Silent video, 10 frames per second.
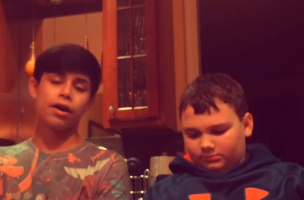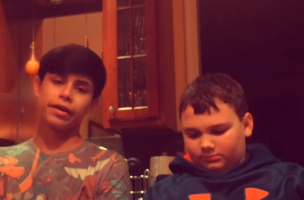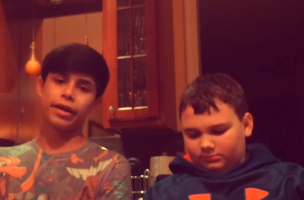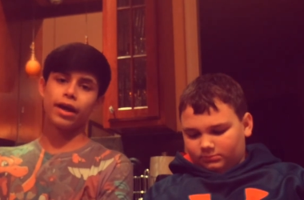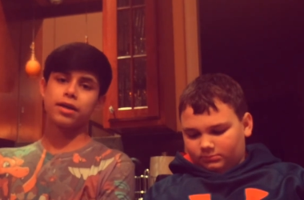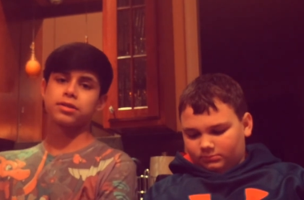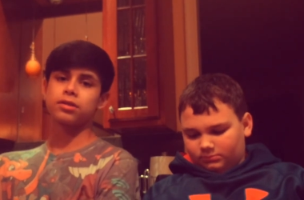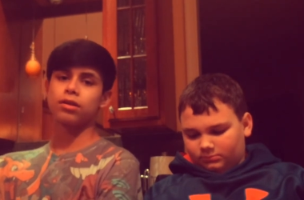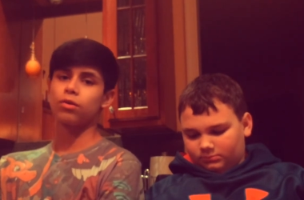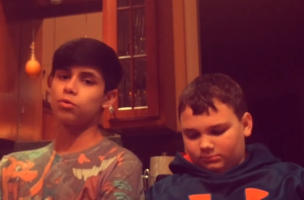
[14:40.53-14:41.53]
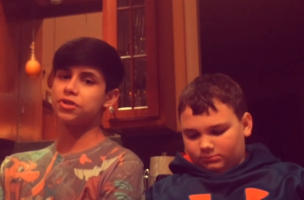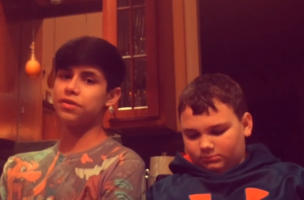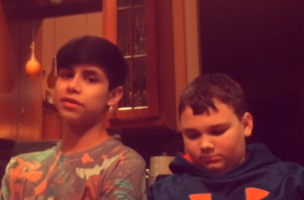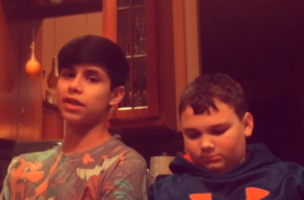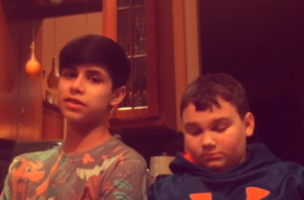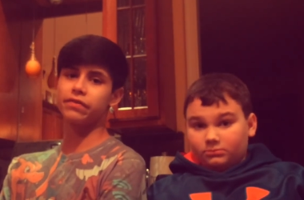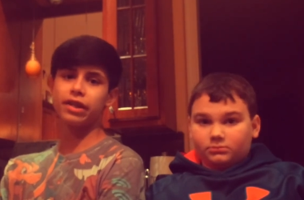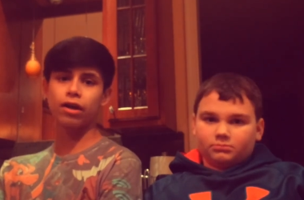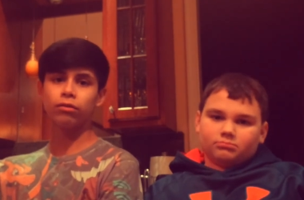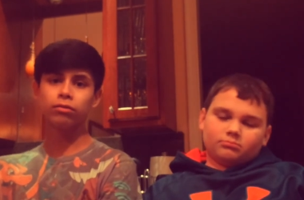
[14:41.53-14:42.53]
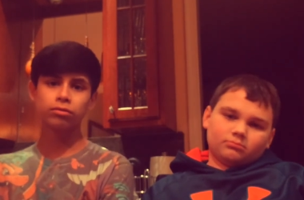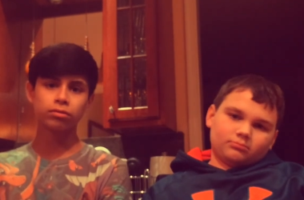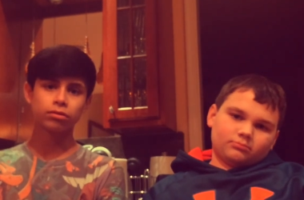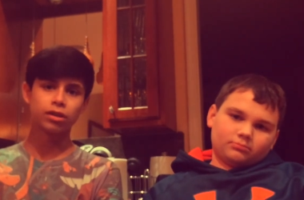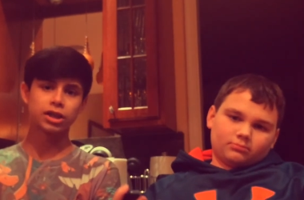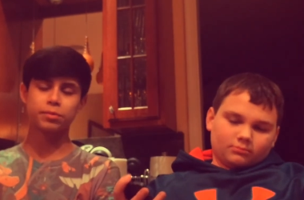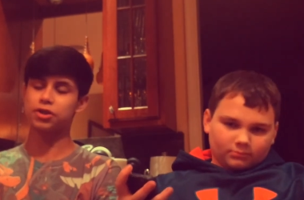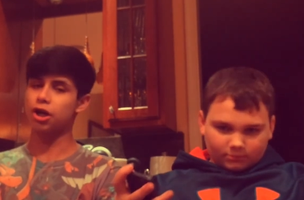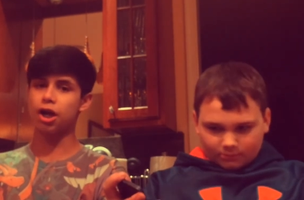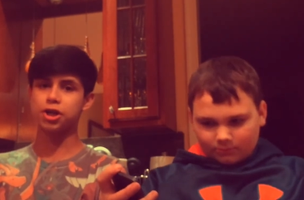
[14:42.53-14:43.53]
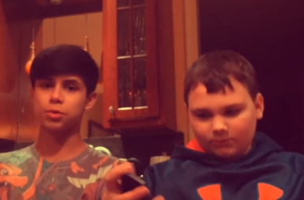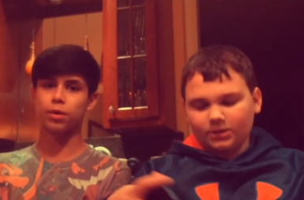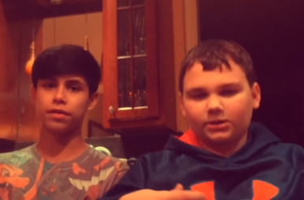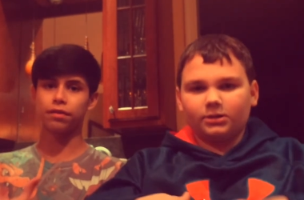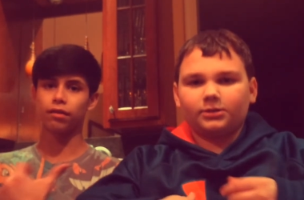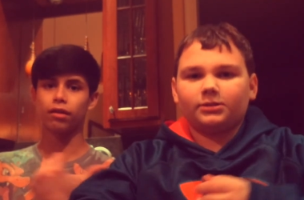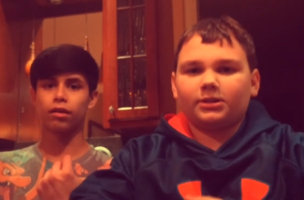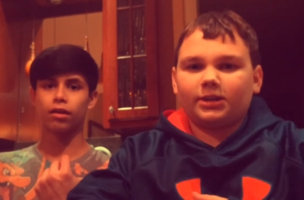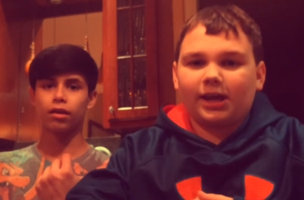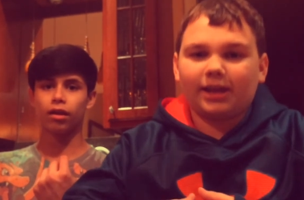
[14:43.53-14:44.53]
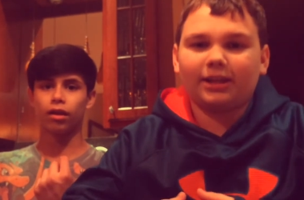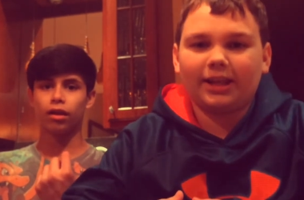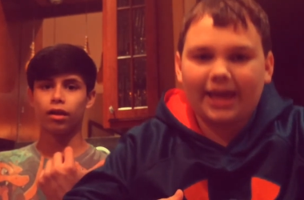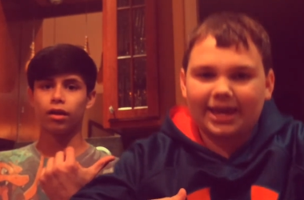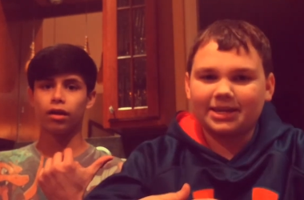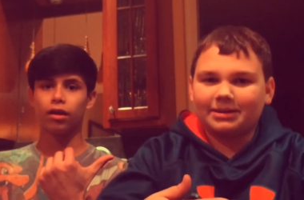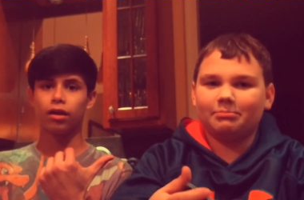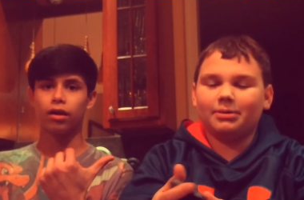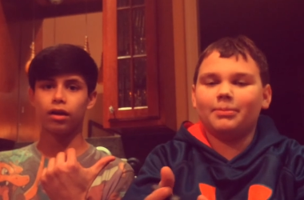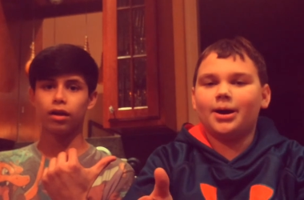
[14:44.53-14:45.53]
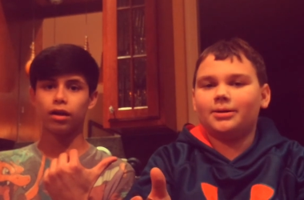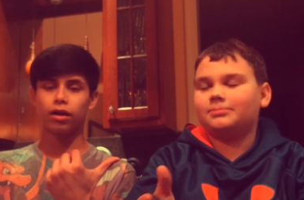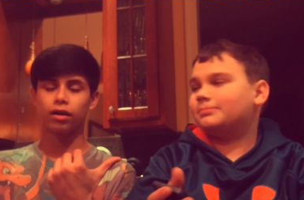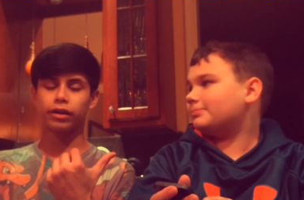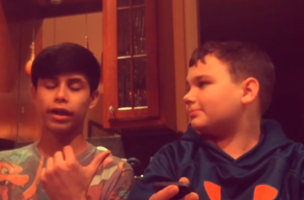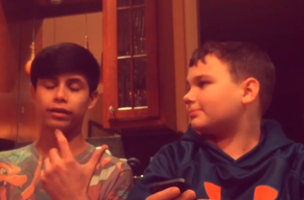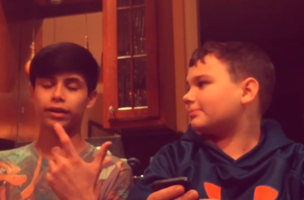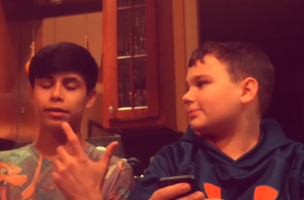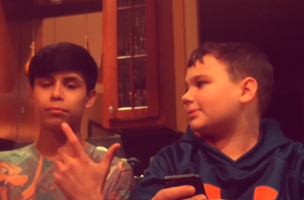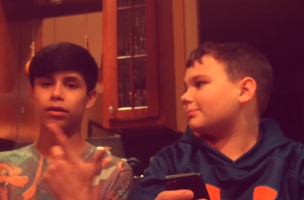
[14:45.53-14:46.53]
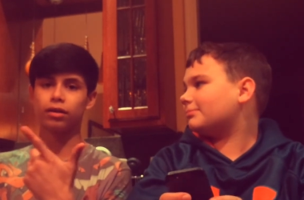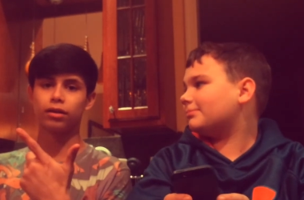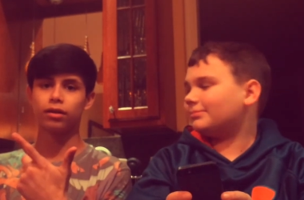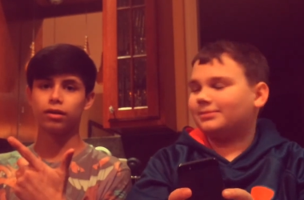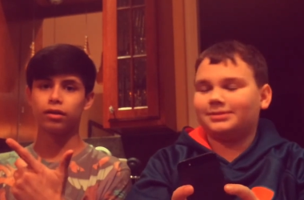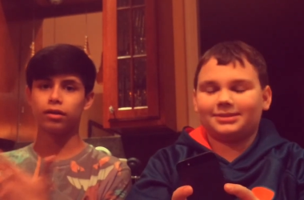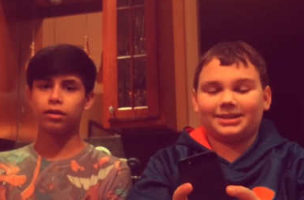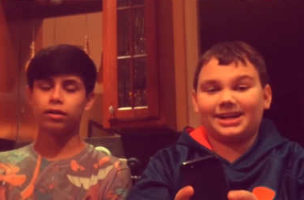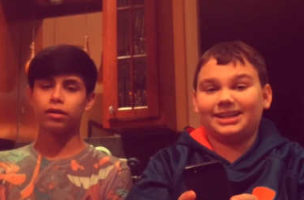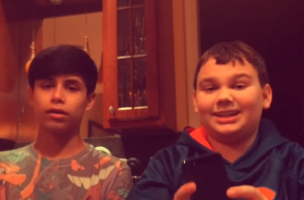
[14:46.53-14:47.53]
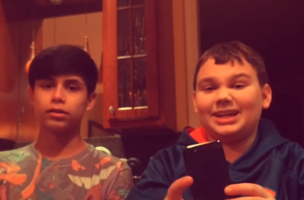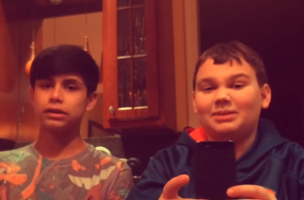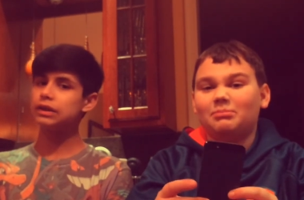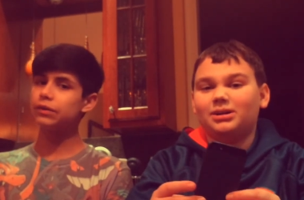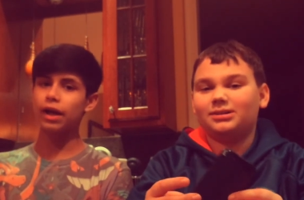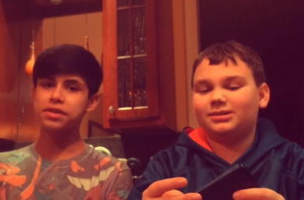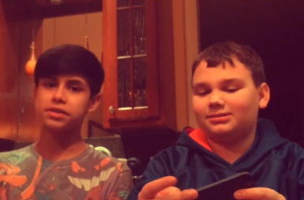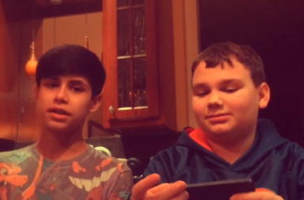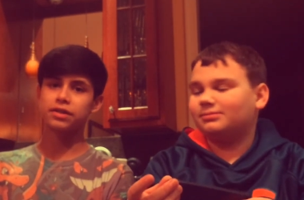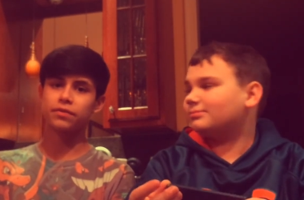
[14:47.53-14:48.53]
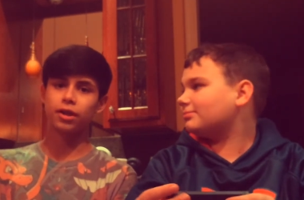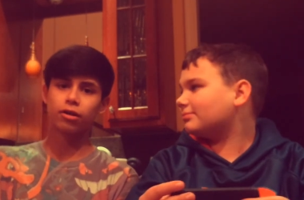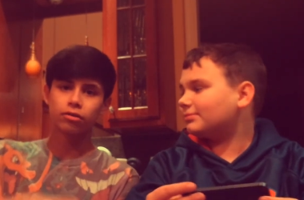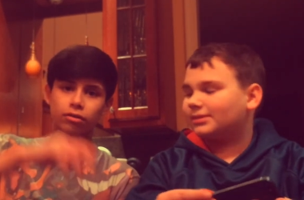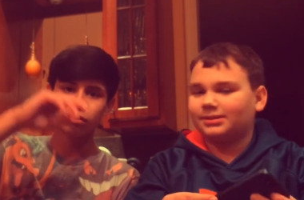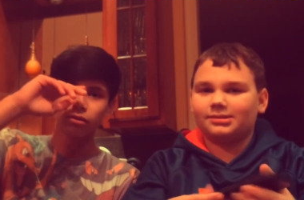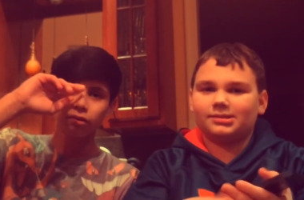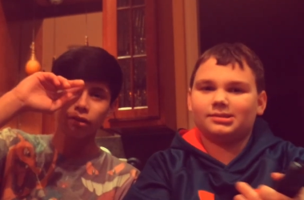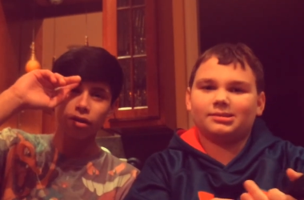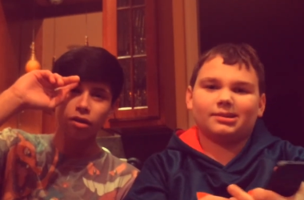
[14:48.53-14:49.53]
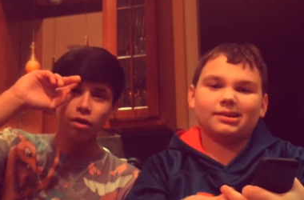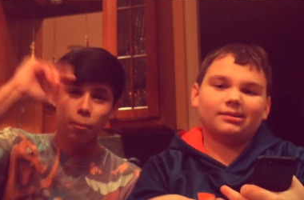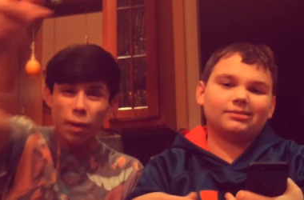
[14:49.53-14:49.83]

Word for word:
Speaker 1: Okay, guys, see you in the next video. It's been Josh with
Speaker 2: Caleb.
Speaker 1: Caleb.
Speaker 2: Caleb. See you guys in the next video.